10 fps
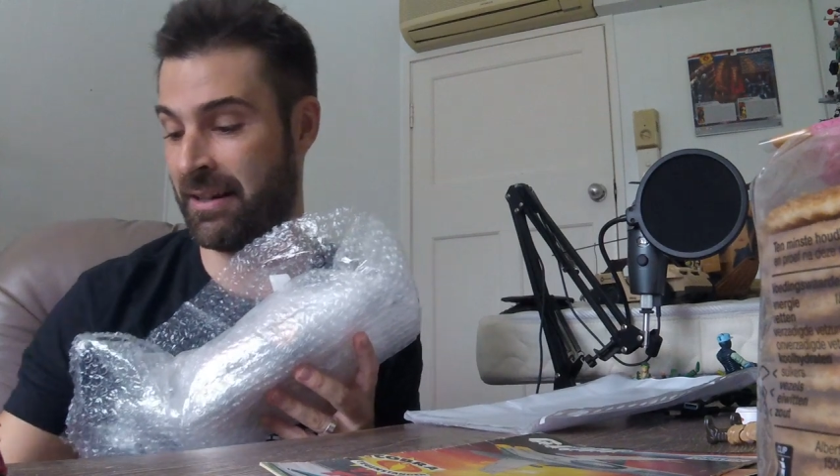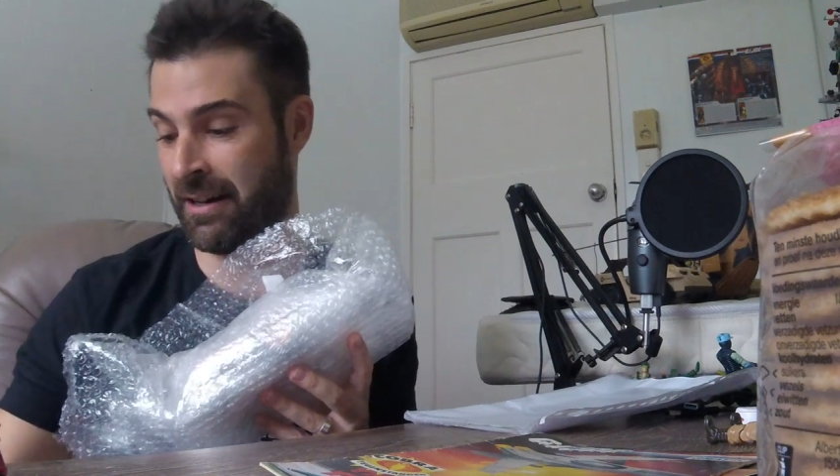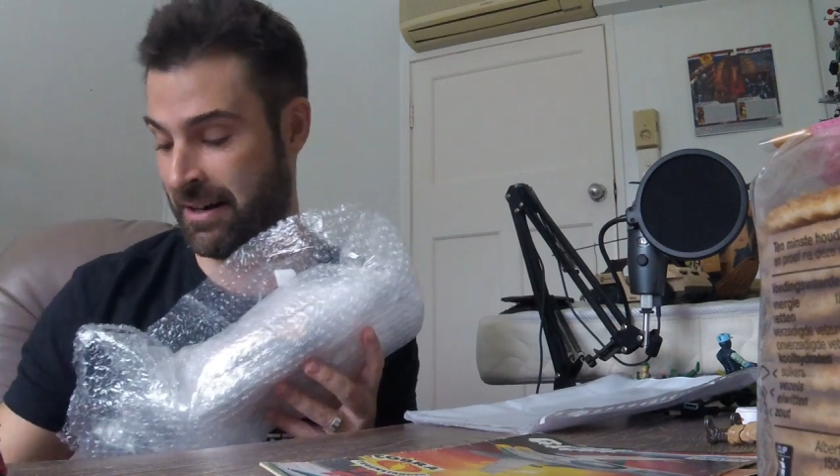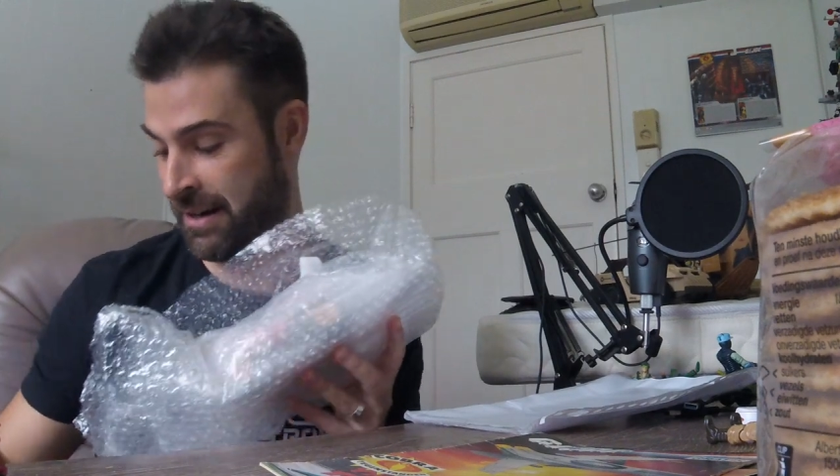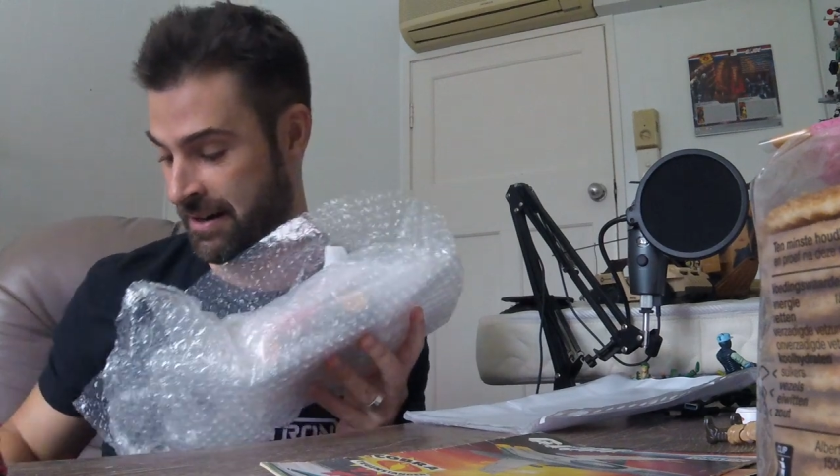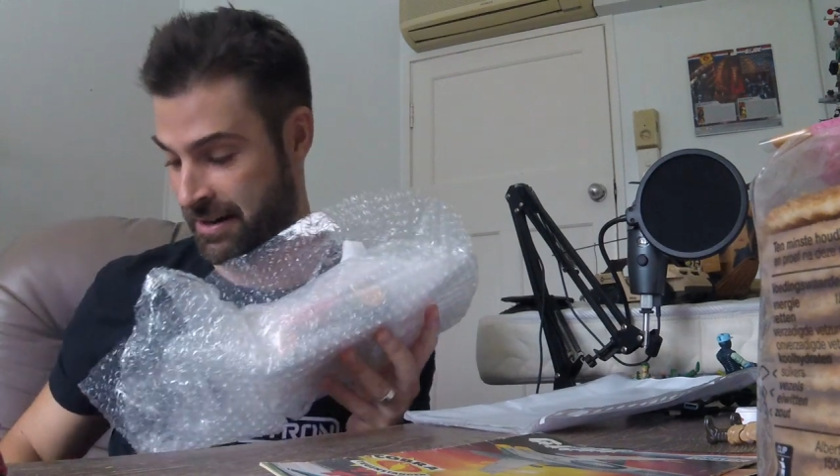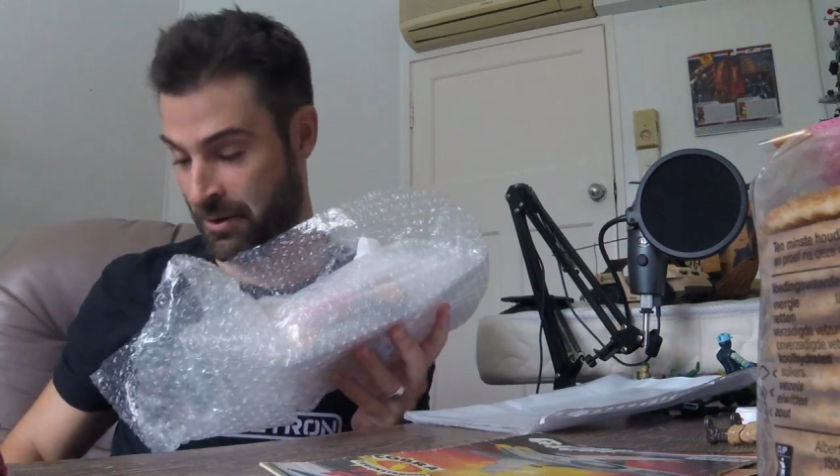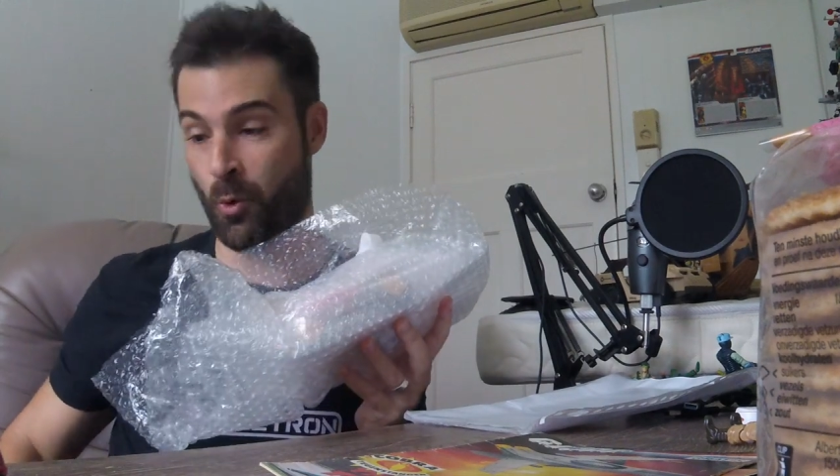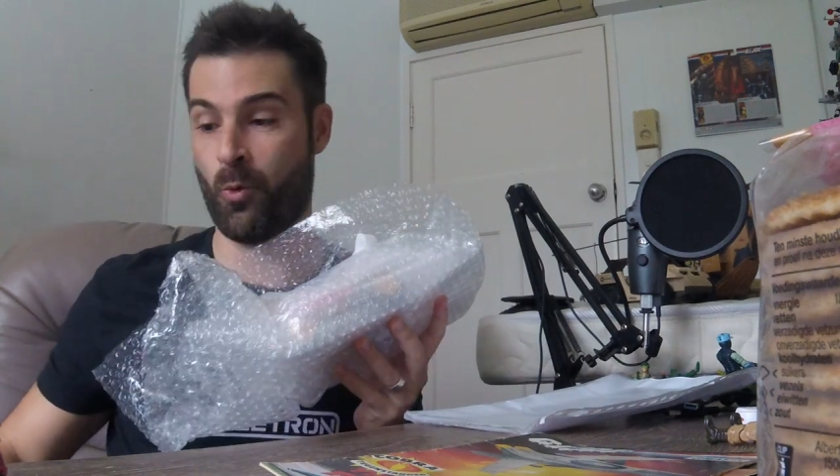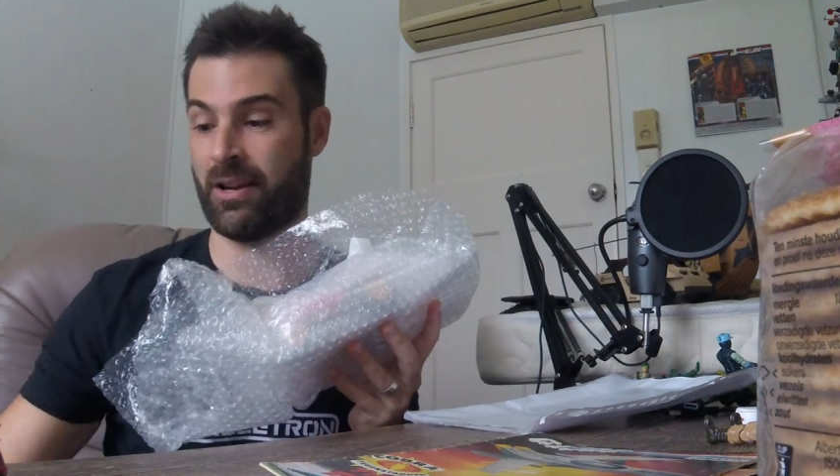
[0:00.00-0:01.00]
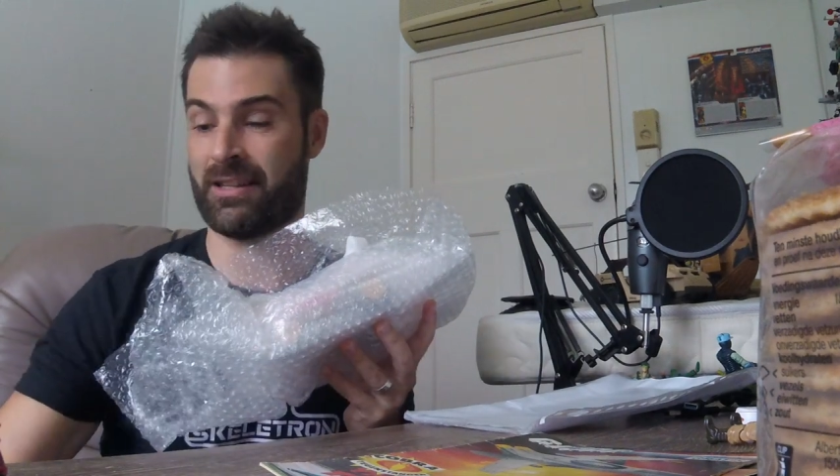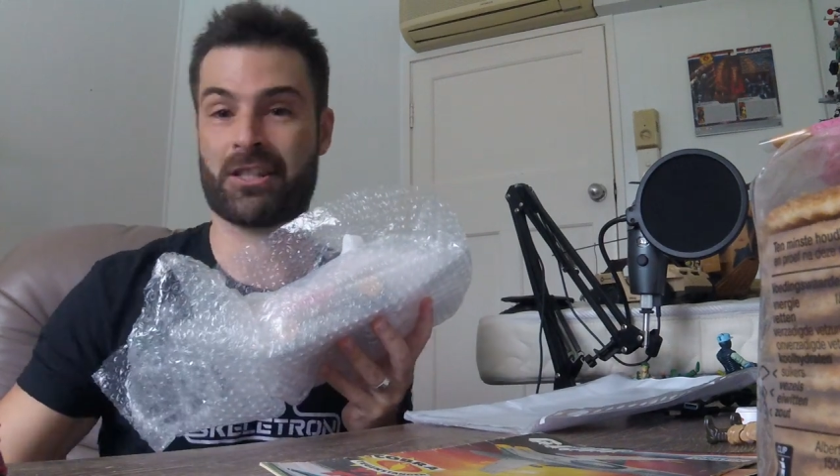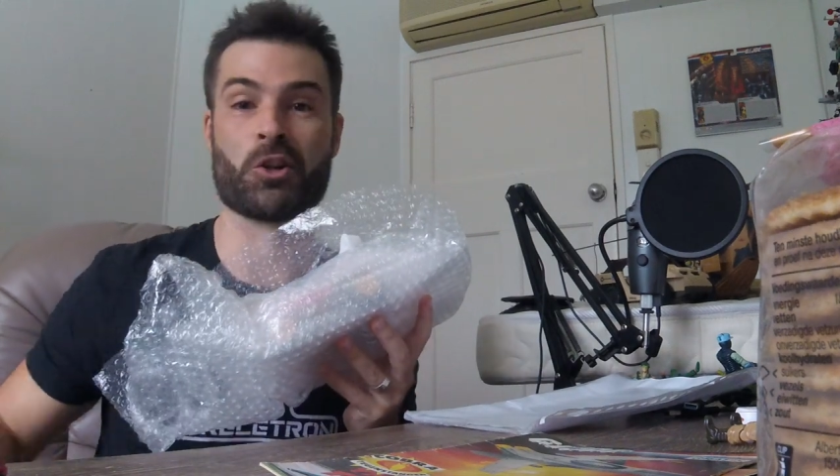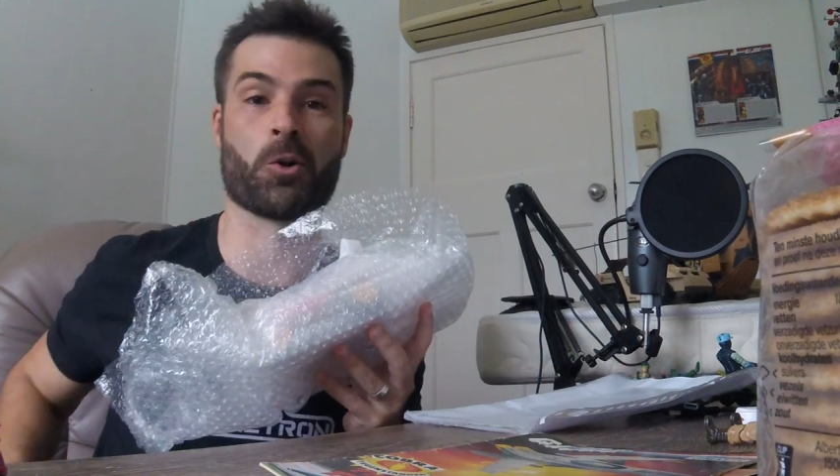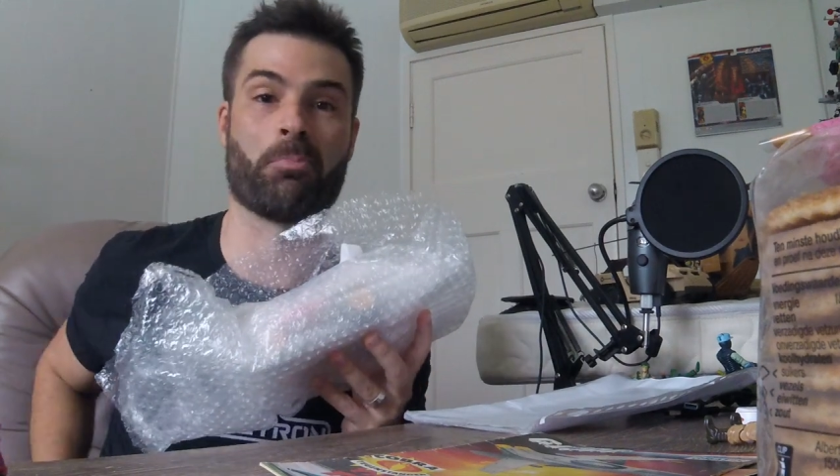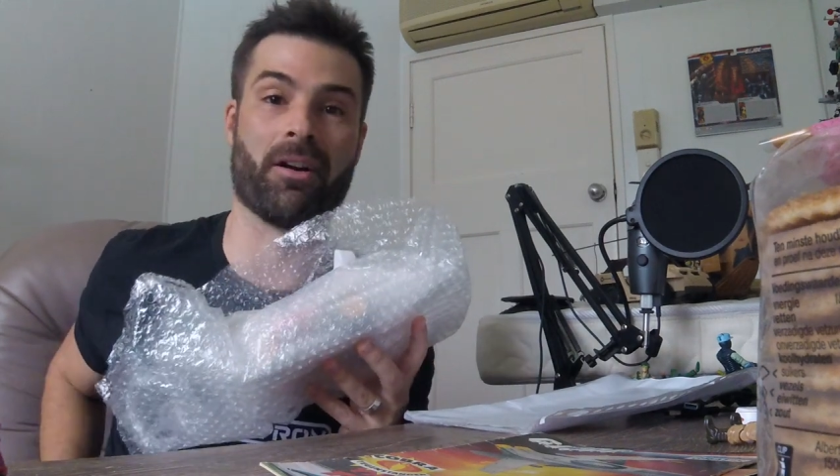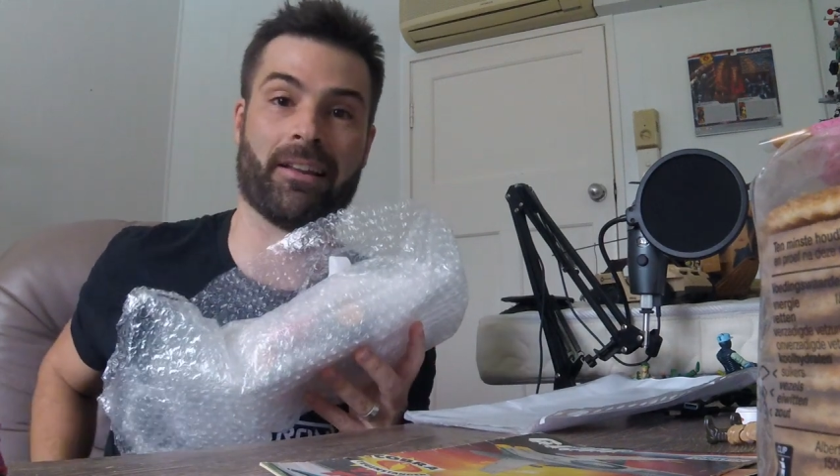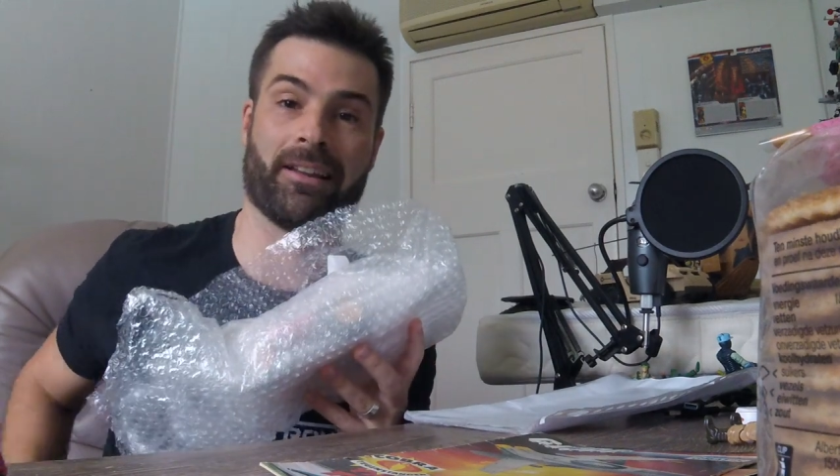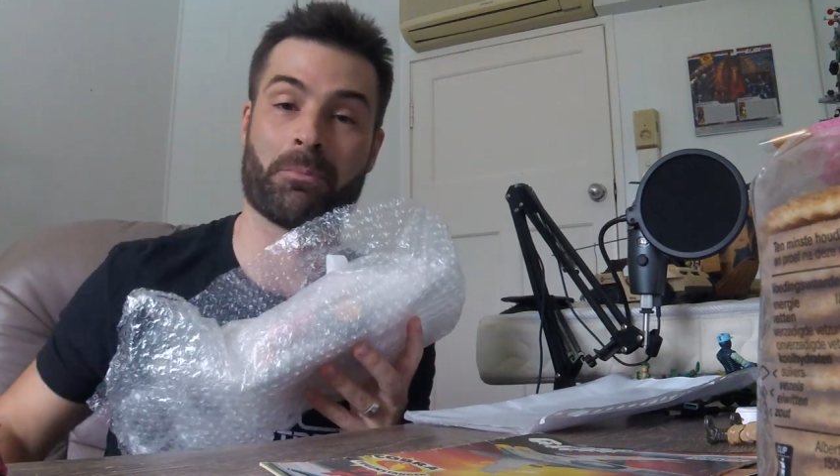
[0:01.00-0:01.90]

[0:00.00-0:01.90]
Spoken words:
I always stockpile it.